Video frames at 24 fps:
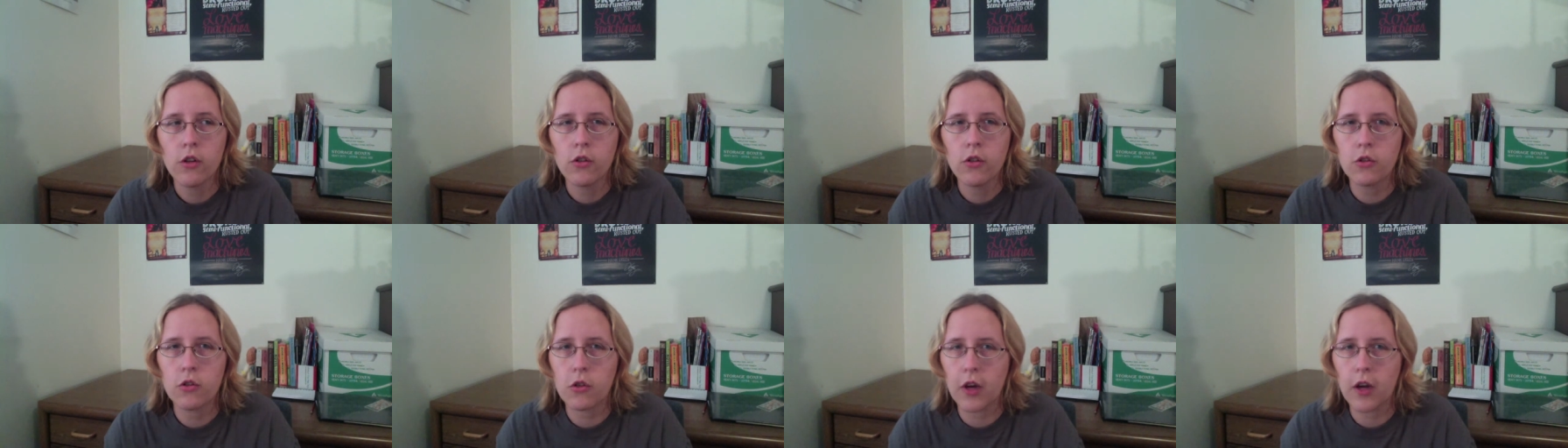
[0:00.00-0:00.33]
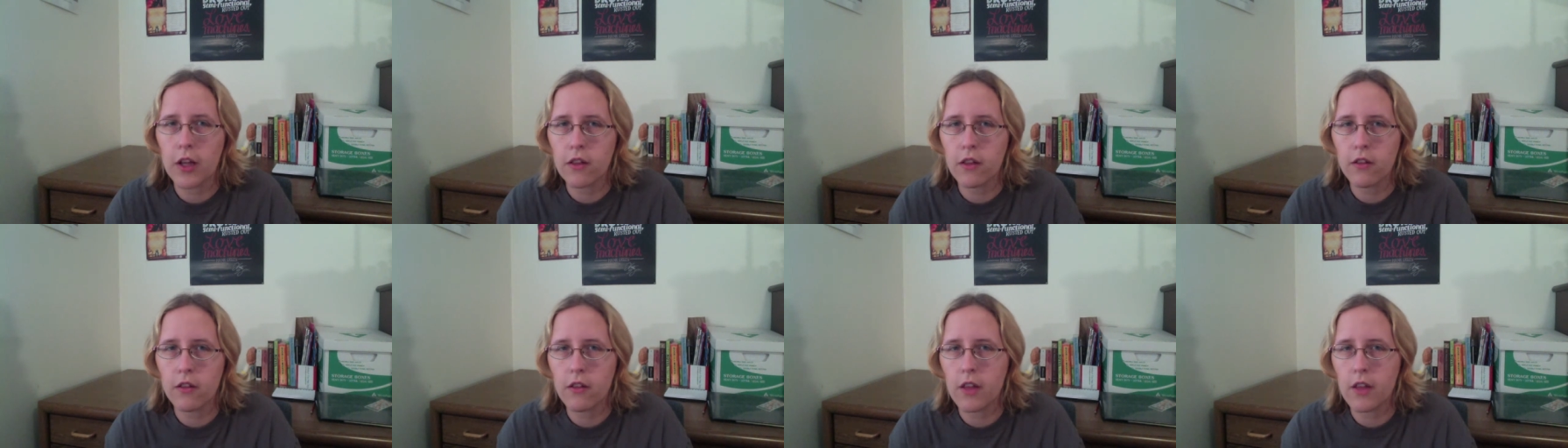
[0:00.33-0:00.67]

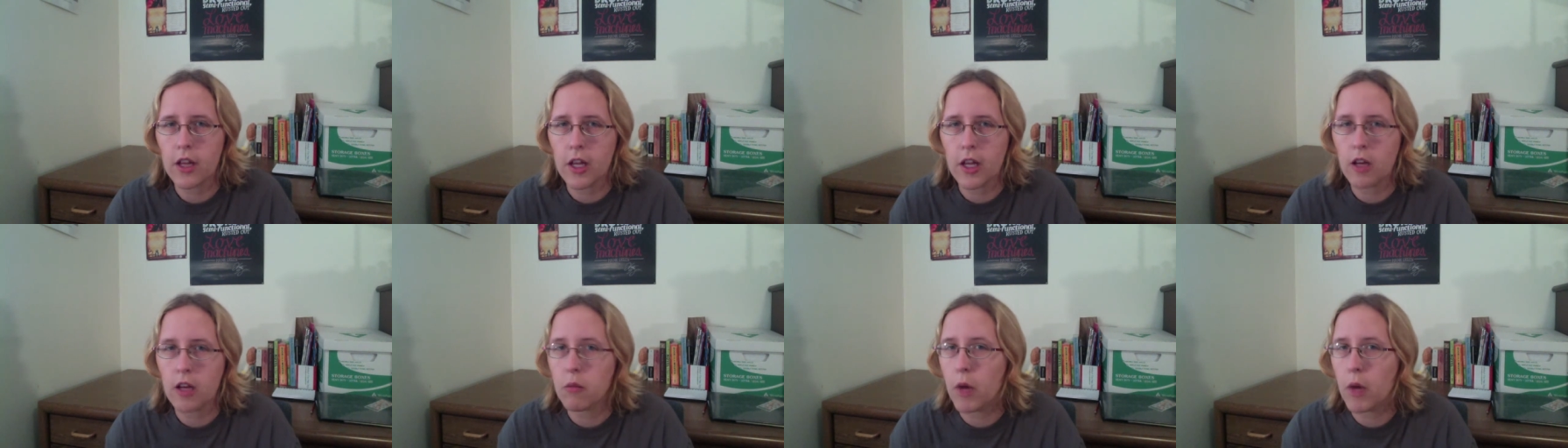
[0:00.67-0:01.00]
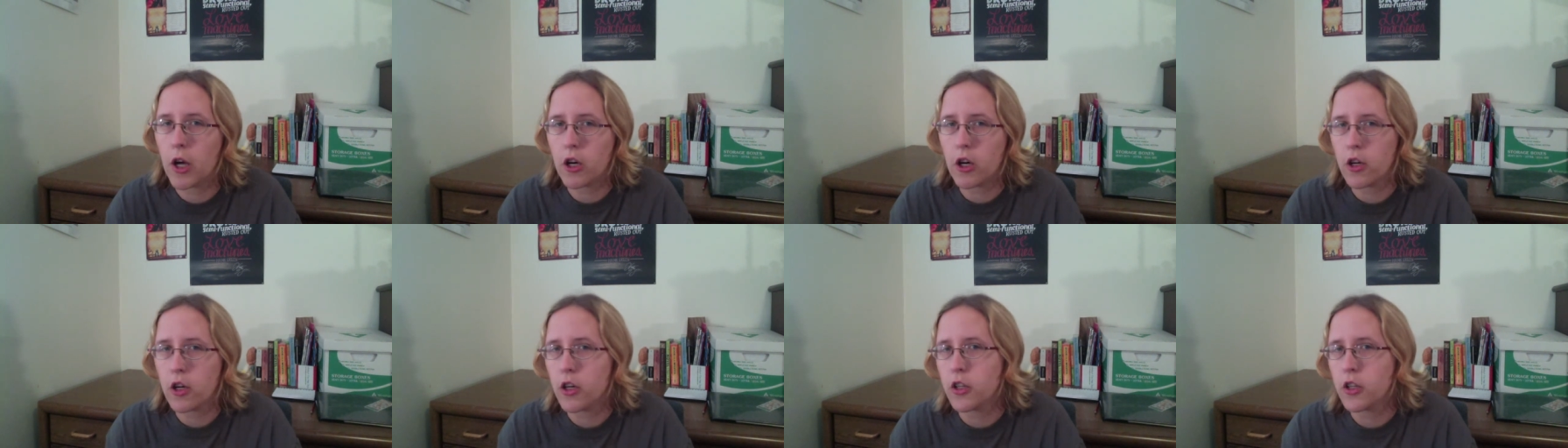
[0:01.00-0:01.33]
translating
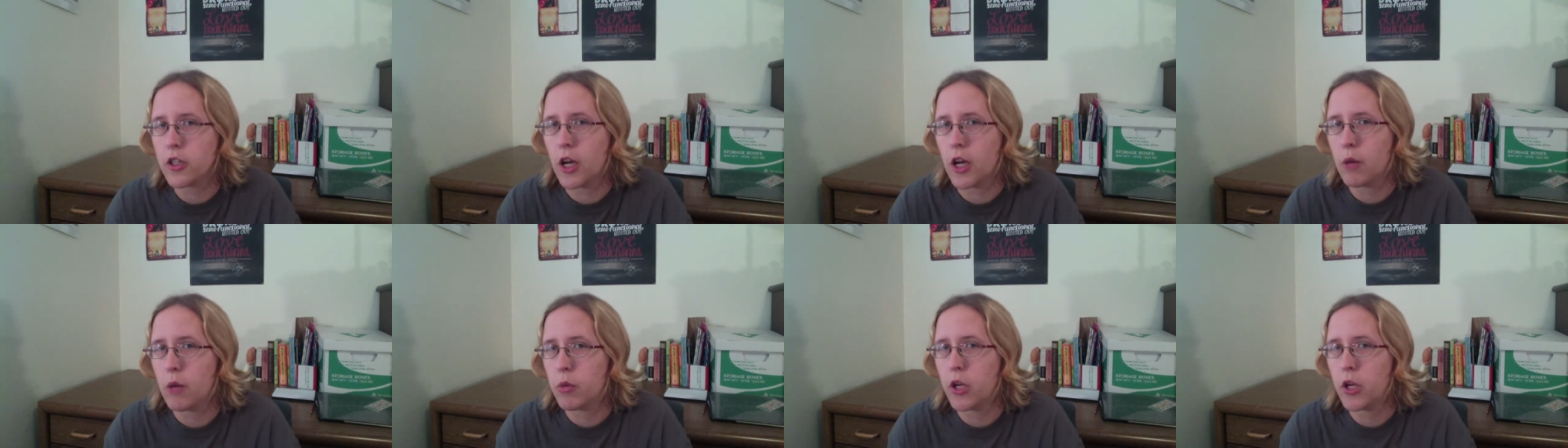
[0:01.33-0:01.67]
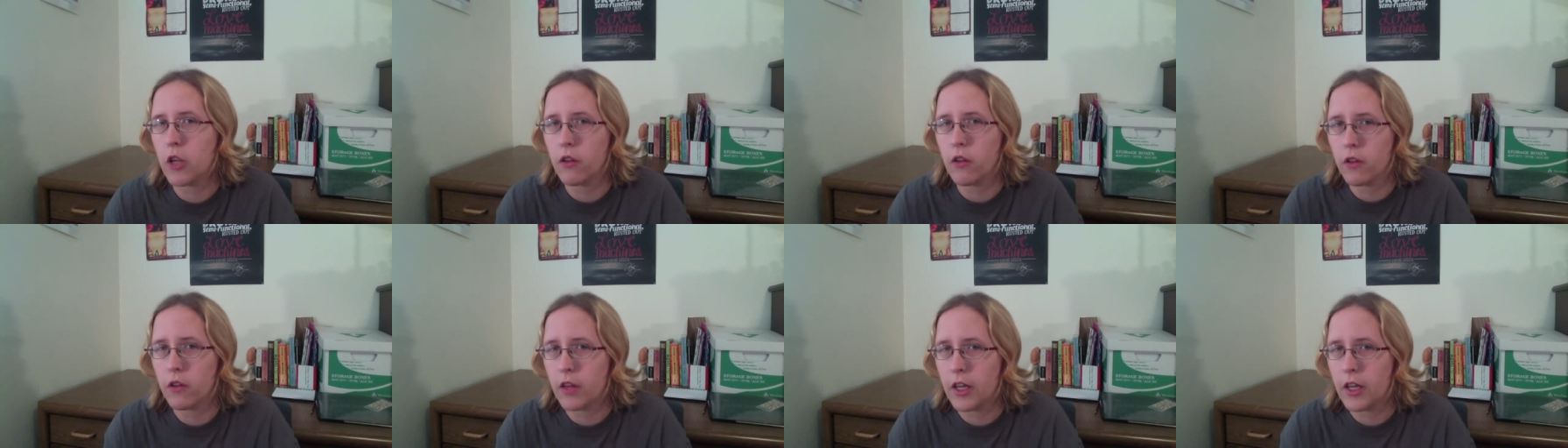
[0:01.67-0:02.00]
modern
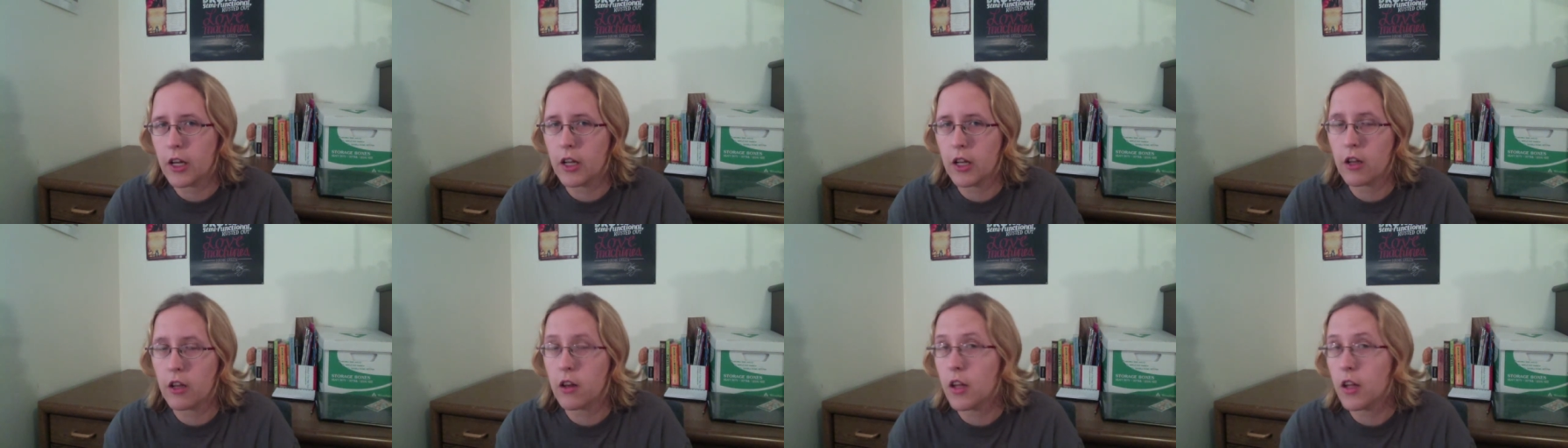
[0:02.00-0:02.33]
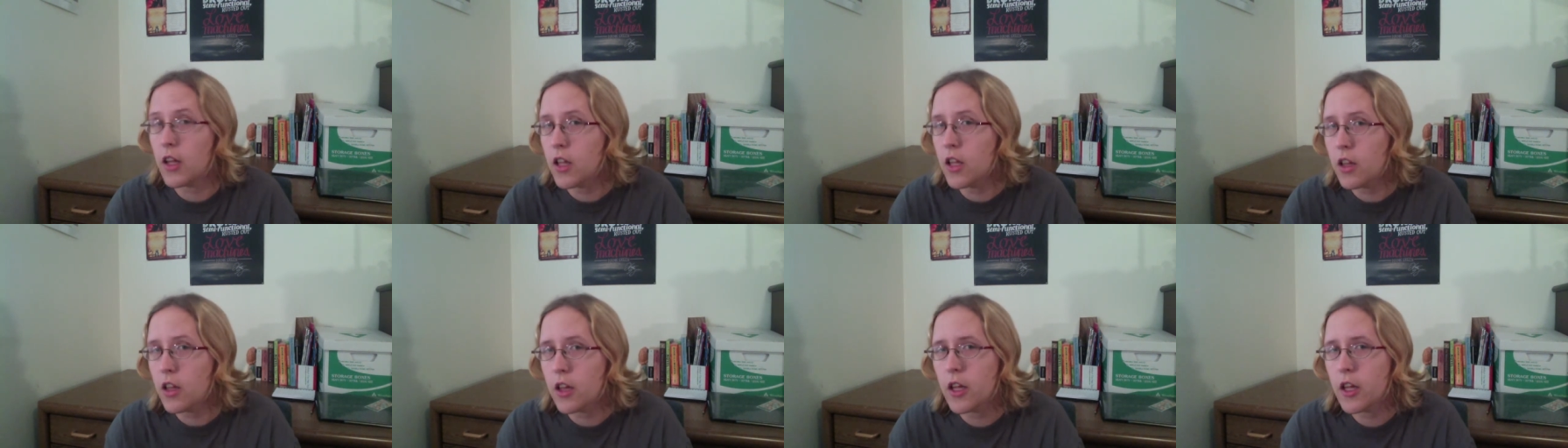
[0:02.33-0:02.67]
Japanese lit into
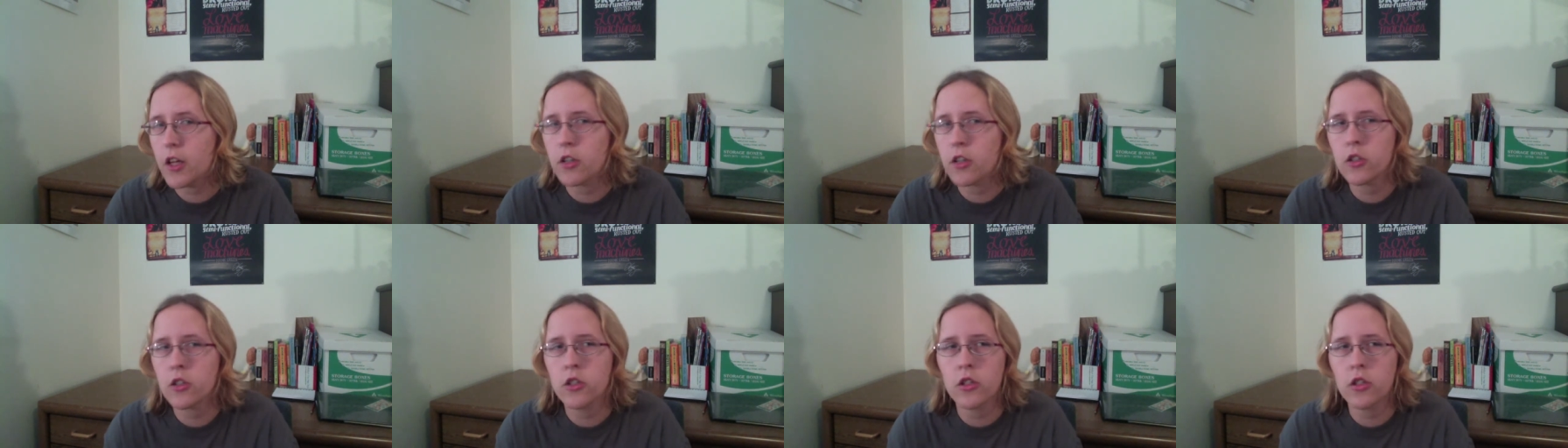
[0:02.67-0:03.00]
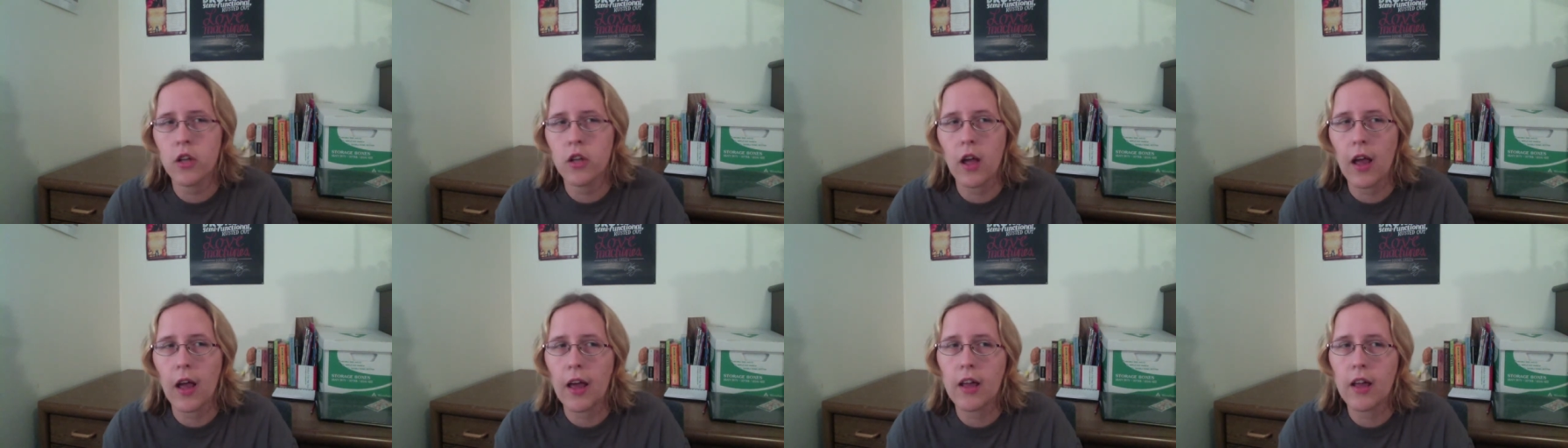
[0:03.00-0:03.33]

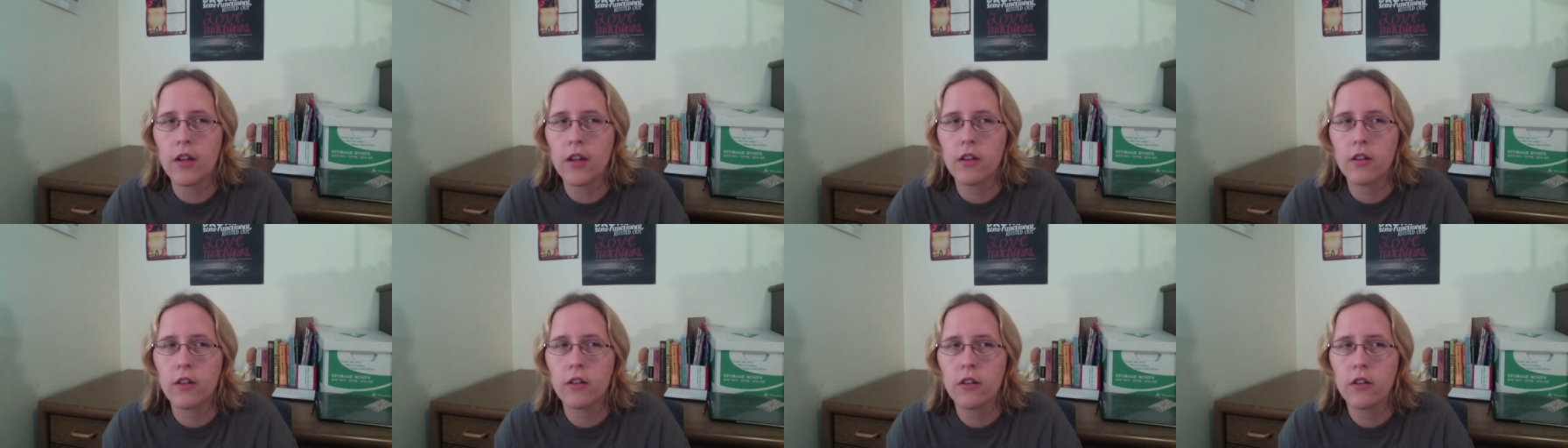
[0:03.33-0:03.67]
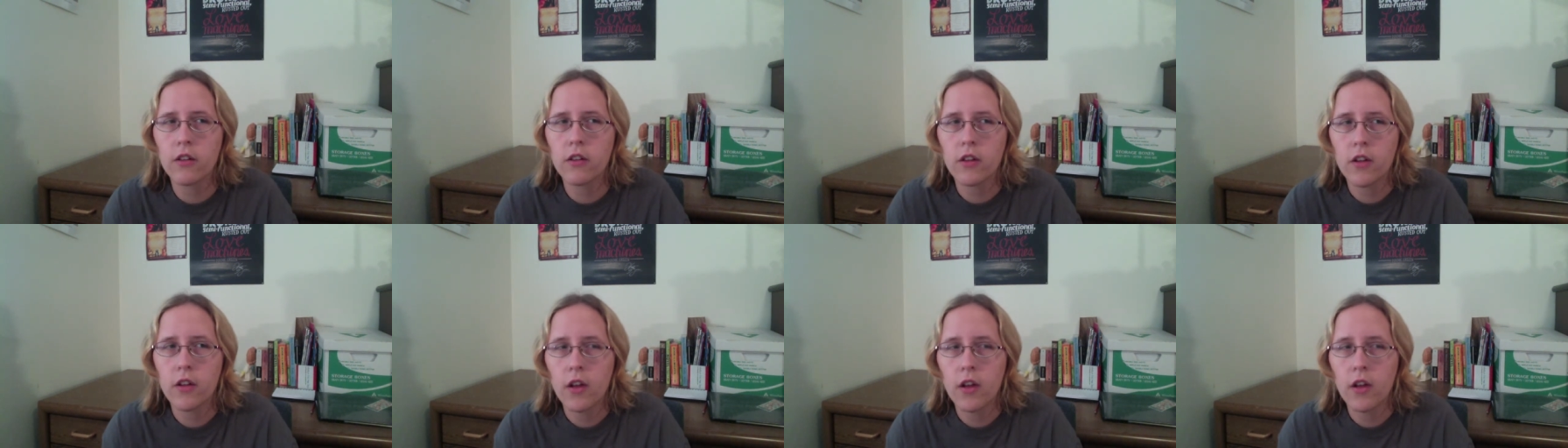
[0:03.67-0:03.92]
English, and